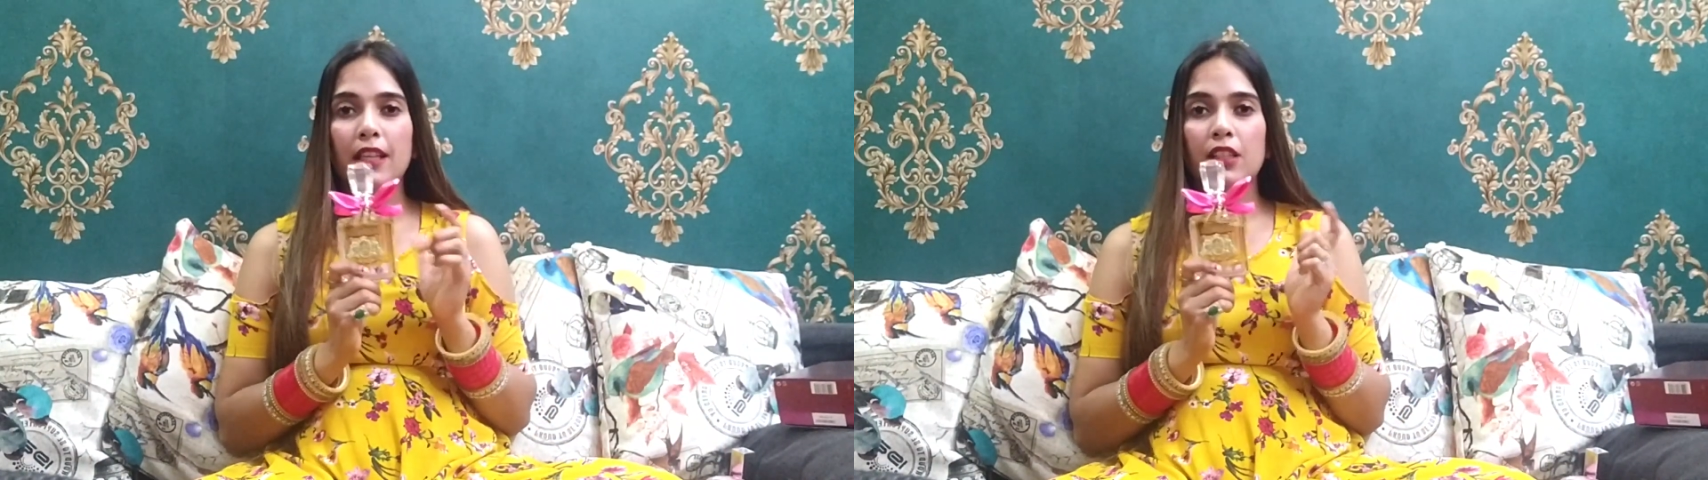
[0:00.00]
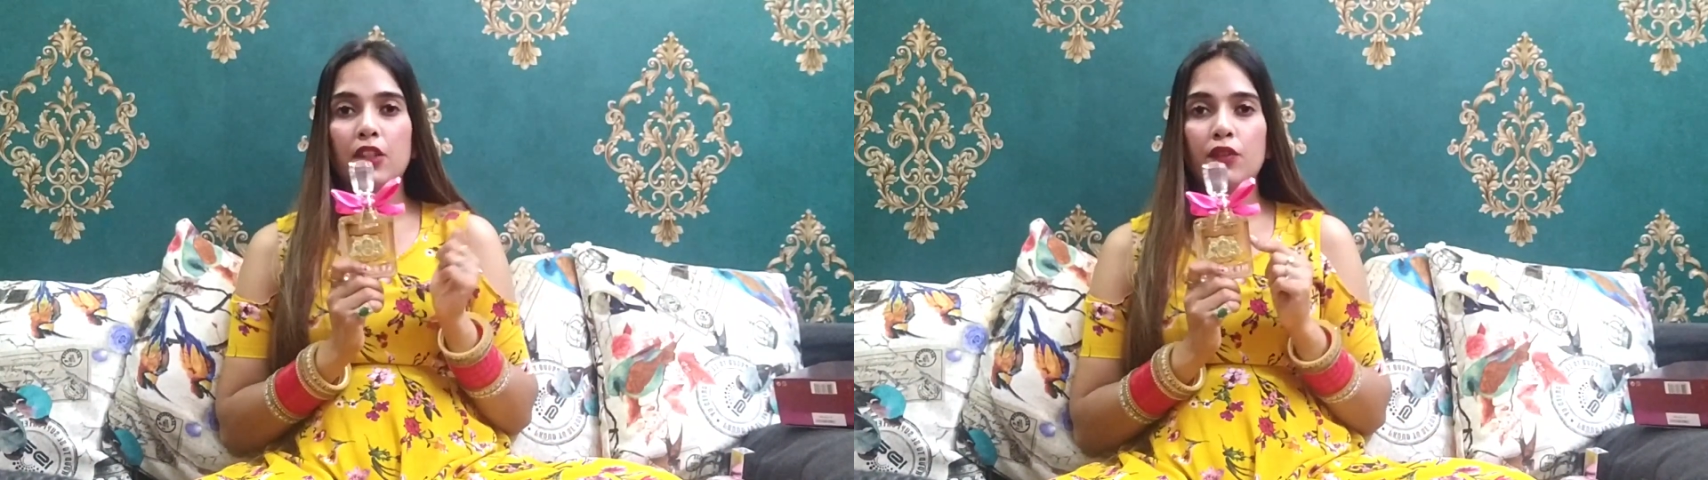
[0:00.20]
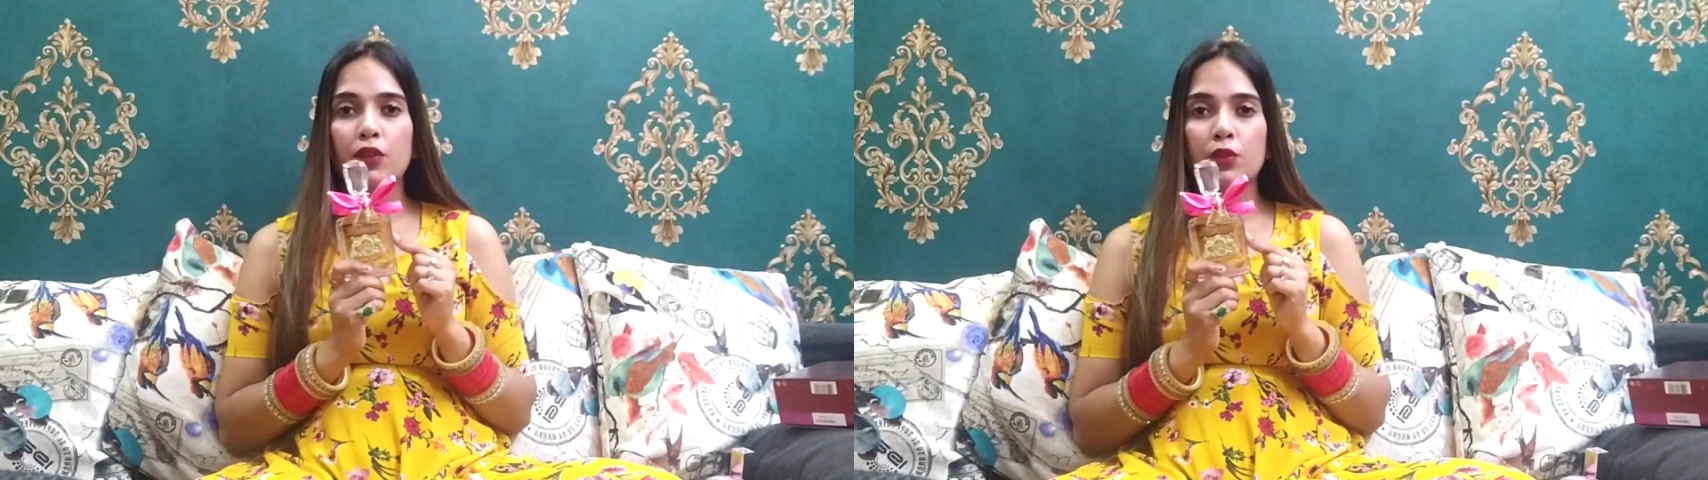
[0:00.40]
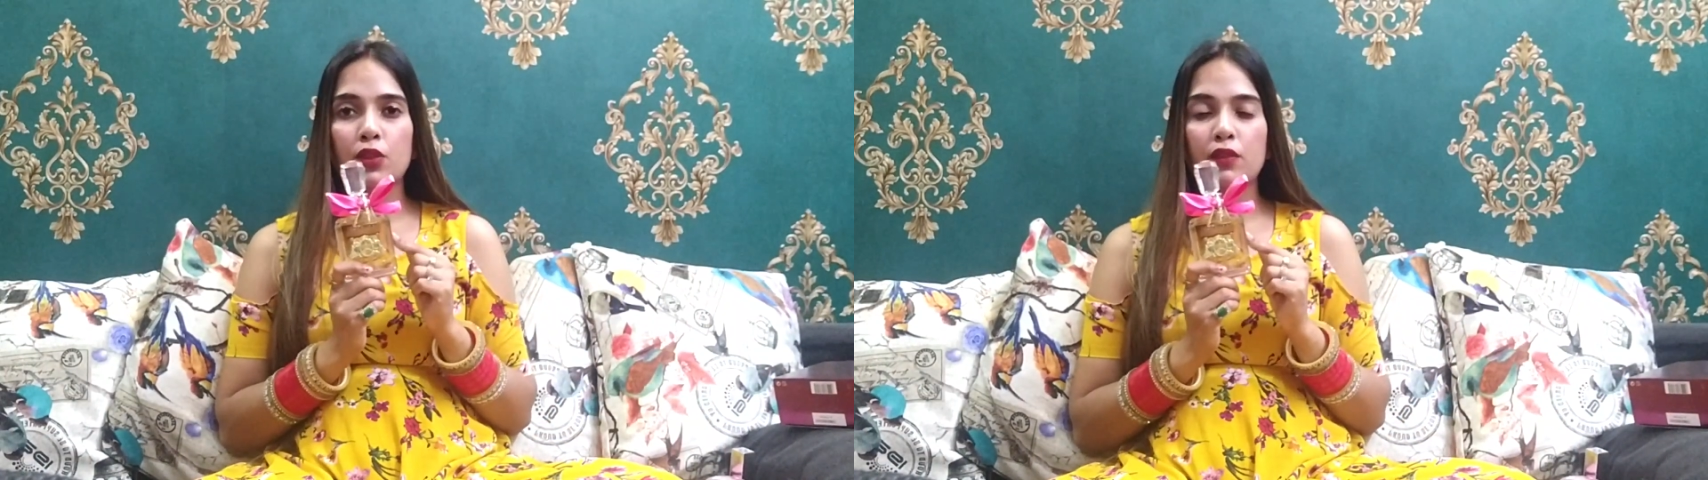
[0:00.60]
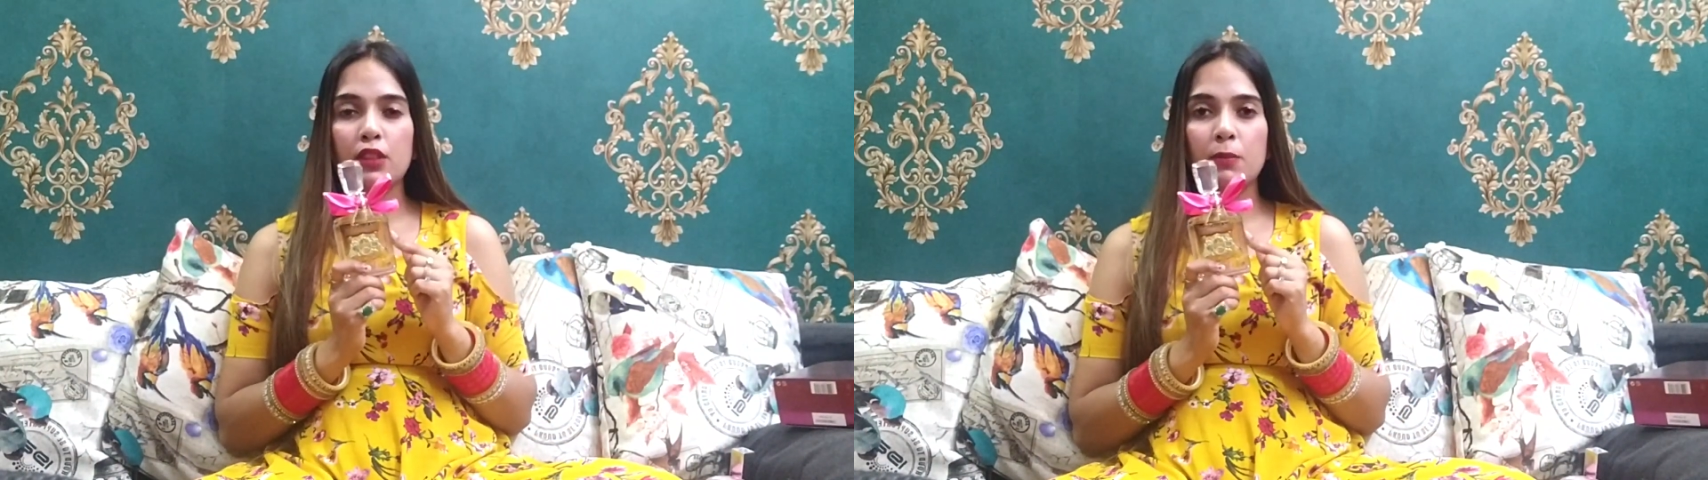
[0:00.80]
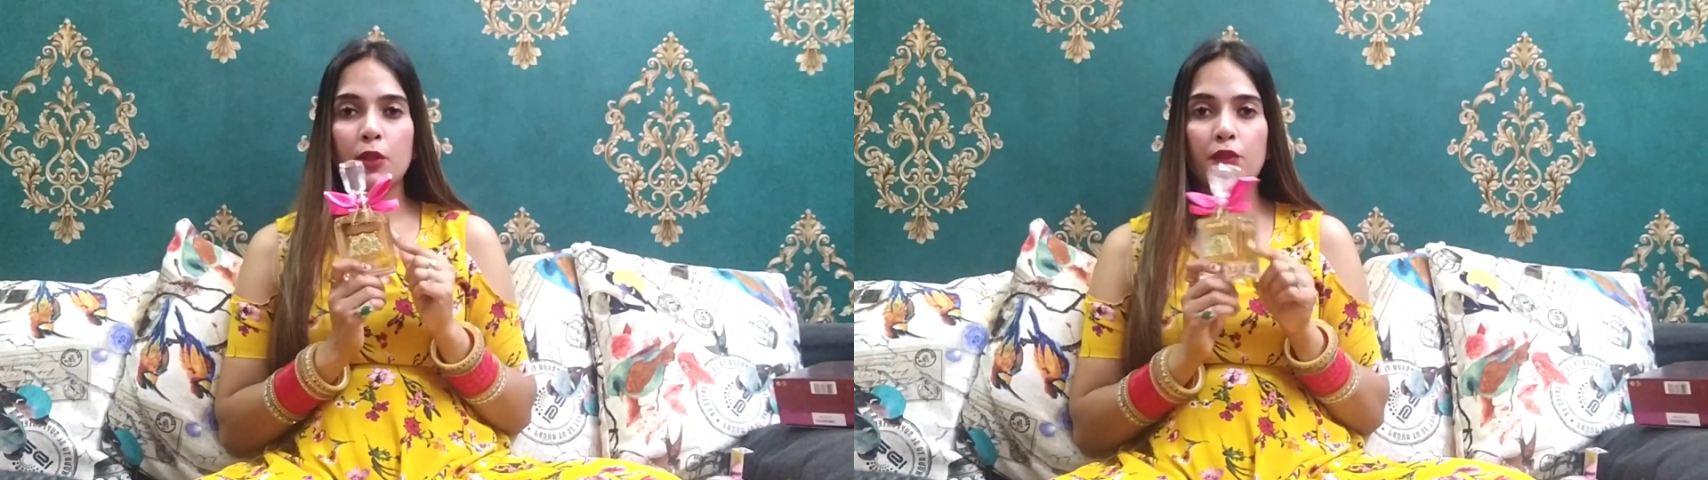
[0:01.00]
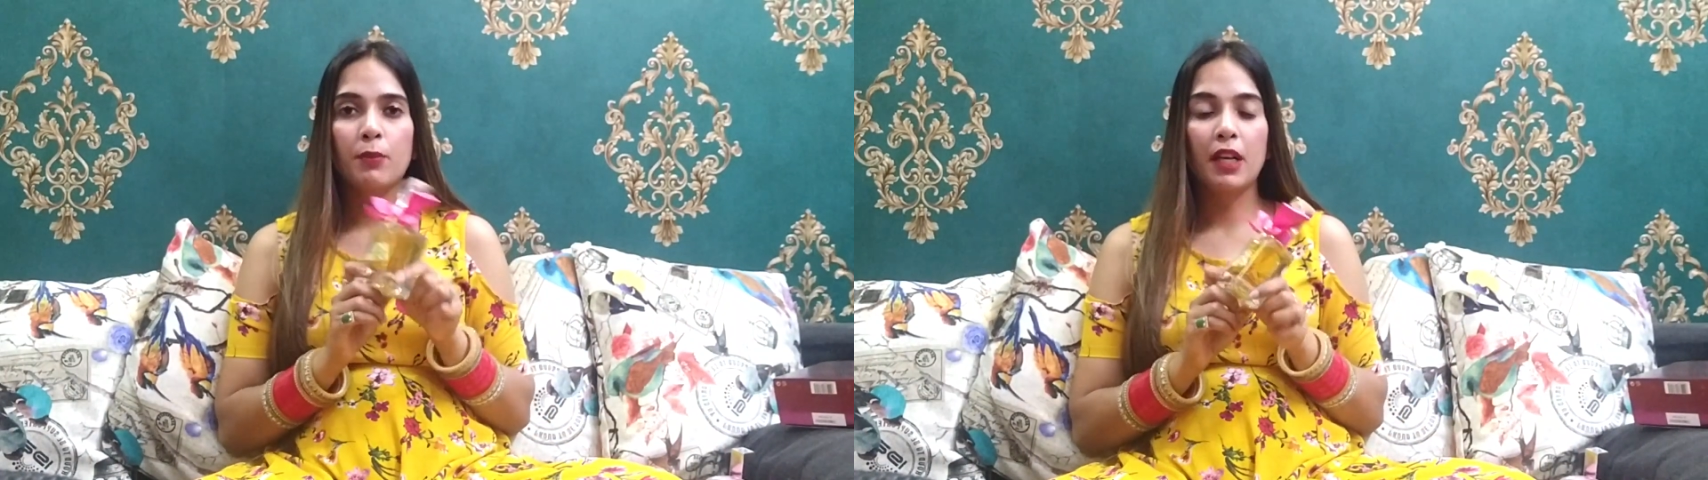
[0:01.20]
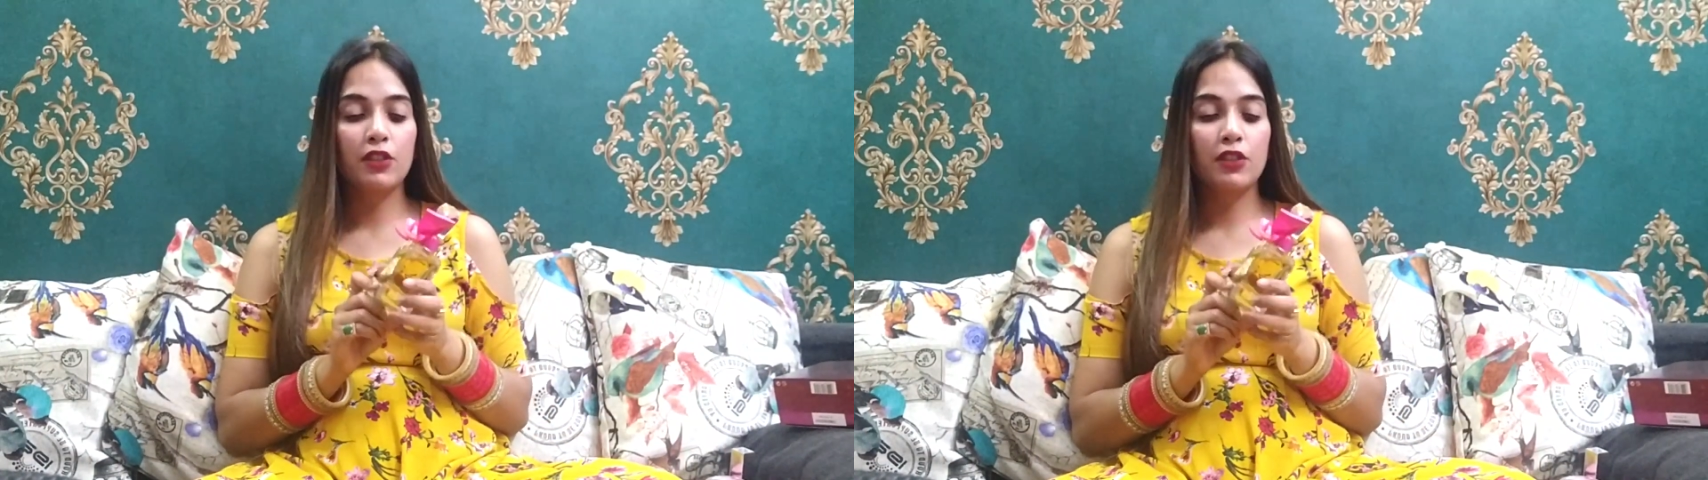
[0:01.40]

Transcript: any reviews of this perfume.